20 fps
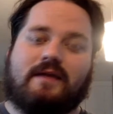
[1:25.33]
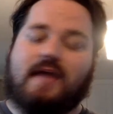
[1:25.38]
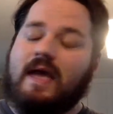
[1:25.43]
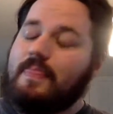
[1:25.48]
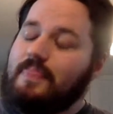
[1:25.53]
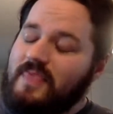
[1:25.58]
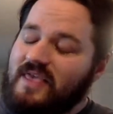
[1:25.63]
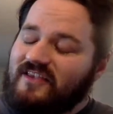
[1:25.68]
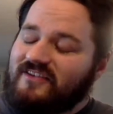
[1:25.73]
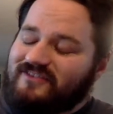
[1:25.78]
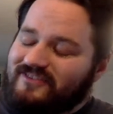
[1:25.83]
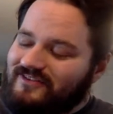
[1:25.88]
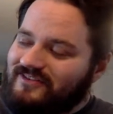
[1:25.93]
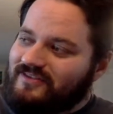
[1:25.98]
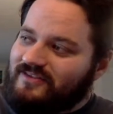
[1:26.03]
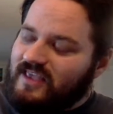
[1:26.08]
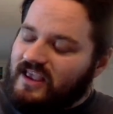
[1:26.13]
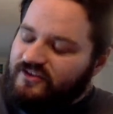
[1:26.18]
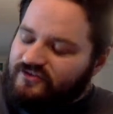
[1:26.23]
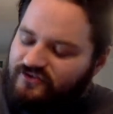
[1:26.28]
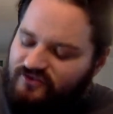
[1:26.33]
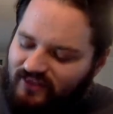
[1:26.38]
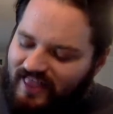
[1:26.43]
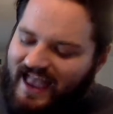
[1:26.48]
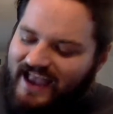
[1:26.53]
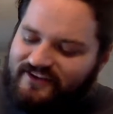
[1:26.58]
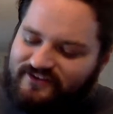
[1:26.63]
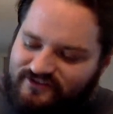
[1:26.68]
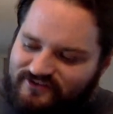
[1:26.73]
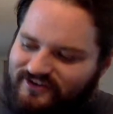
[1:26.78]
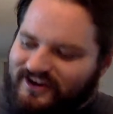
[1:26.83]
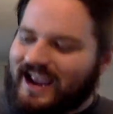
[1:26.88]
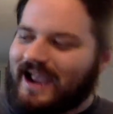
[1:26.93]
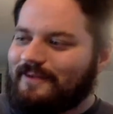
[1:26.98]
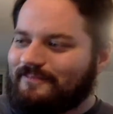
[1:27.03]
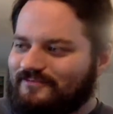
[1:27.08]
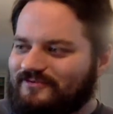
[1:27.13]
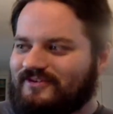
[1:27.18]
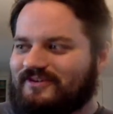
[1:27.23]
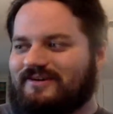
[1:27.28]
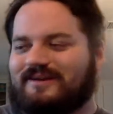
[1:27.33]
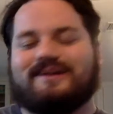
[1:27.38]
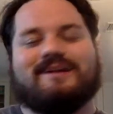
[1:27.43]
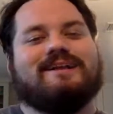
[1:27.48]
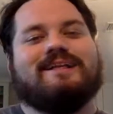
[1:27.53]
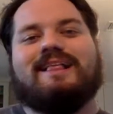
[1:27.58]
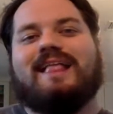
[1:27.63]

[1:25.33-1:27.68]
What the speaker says: And this last chapter,